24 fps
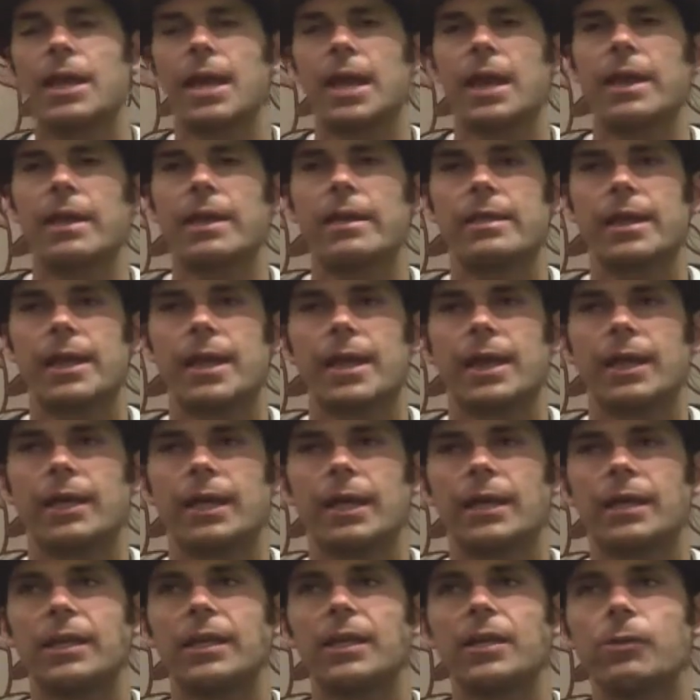
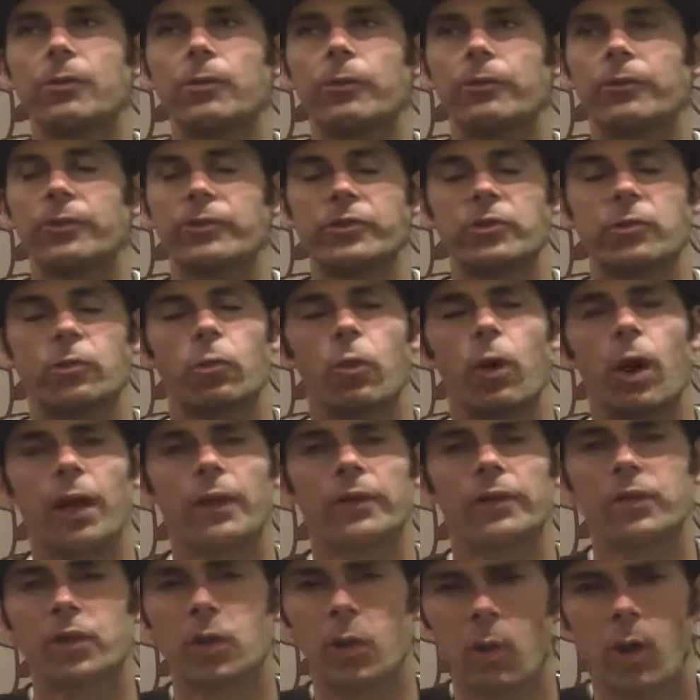and heroes that you
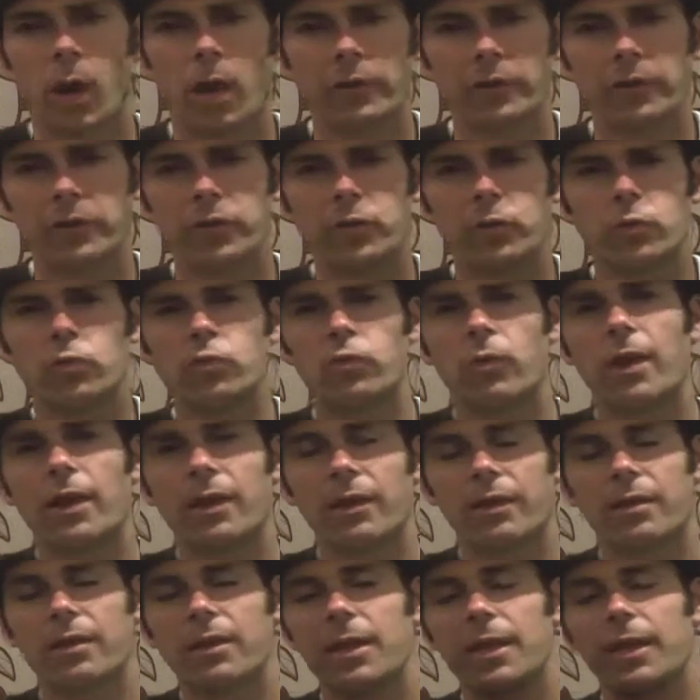want to go on to do
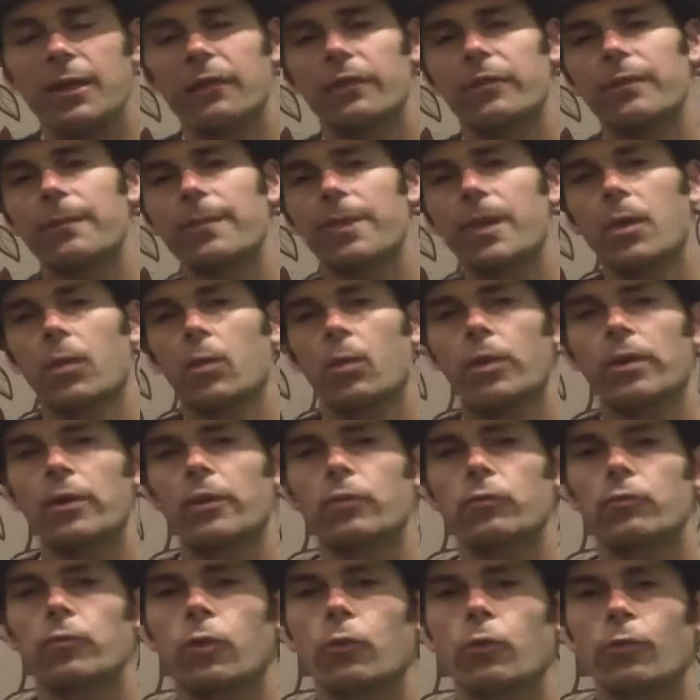great things, one of
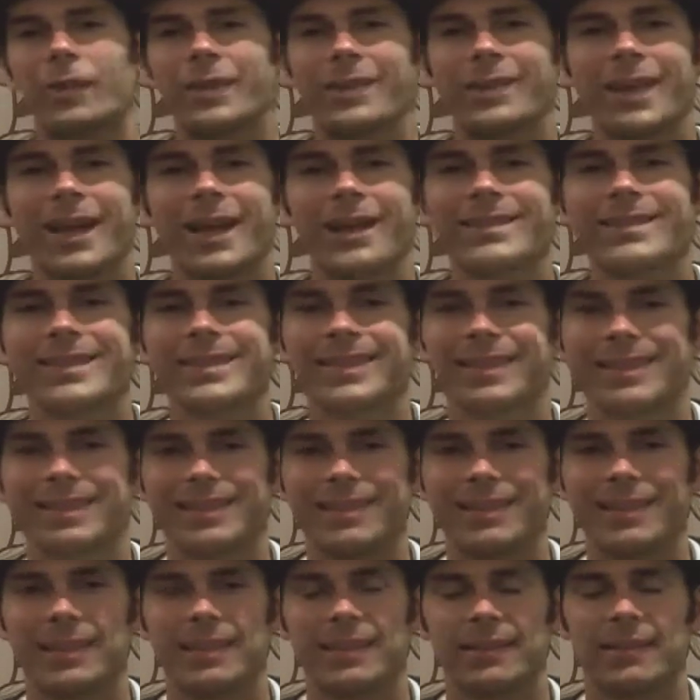the real
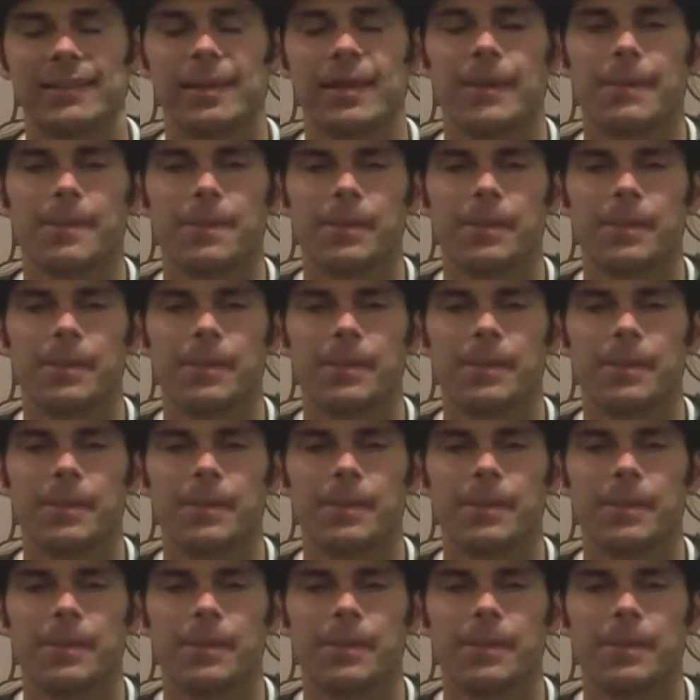reluctancies